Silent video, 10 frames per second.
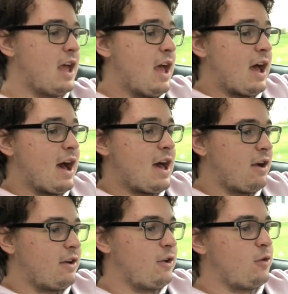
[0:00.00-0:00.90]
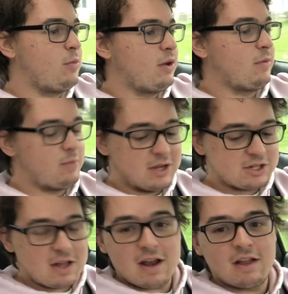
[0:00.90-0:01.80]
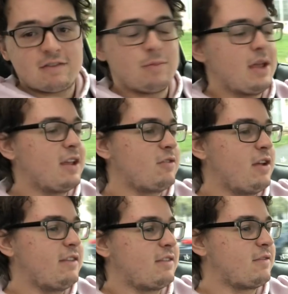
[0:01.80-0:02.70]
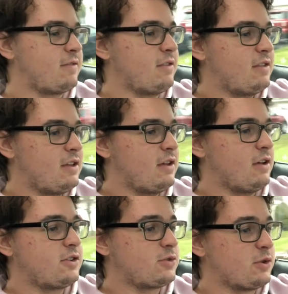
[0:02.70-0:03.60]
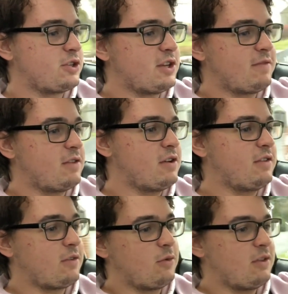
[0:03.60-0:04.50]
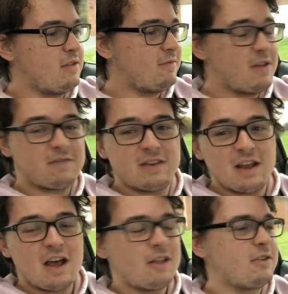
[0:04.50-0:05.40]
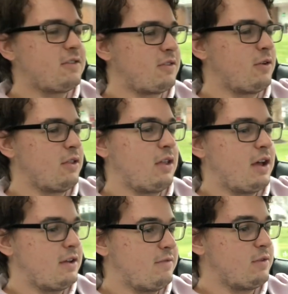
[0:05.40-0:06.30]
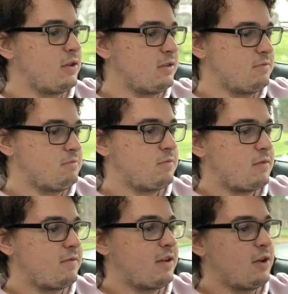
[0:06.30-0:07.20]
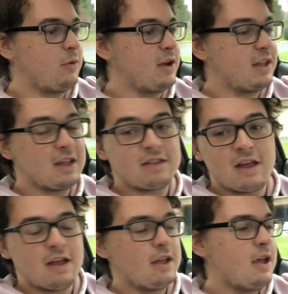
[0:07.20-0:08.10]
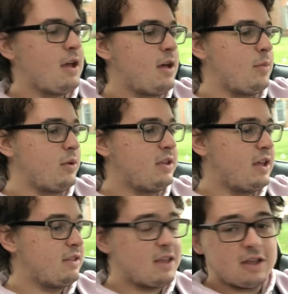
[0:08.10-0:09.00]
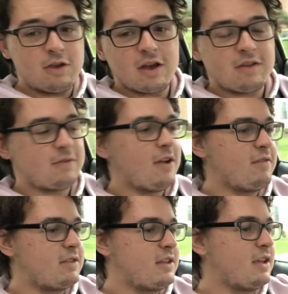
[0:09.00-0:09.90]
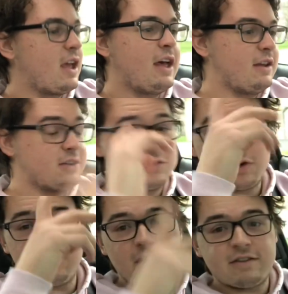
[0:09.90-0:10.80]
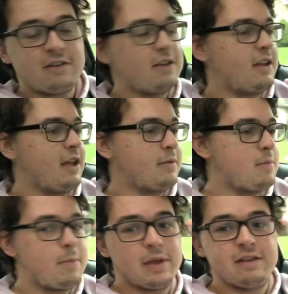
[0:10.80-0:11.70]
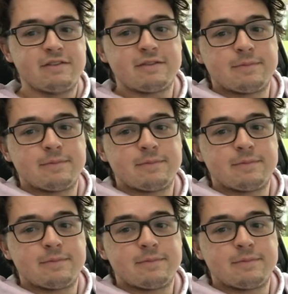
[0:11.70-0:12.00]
I don't know, but big shout out to Megan Racing for the short shifter. It's only $50 online if you can find a way to get that. But yeah, thank you guys for everything and enjoy the rest of your day. Peace.